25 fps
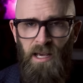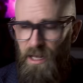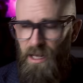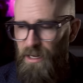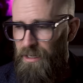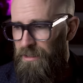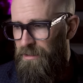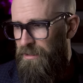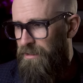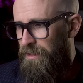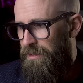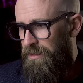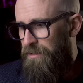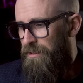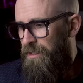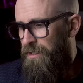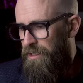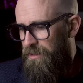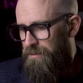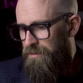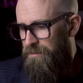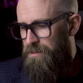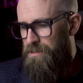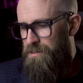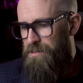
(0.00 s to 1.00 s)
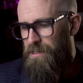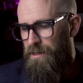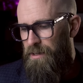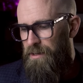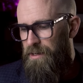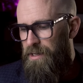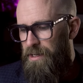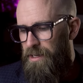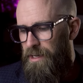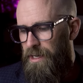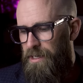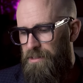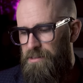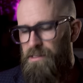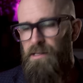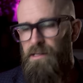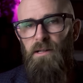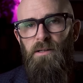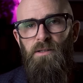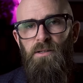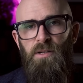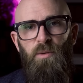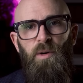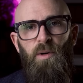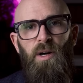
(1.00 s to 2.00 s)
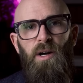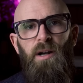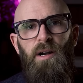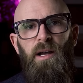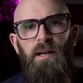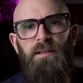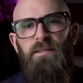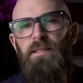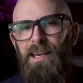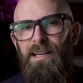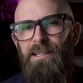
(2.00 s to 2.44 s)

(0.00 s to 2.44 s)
like the sun has to our Earth.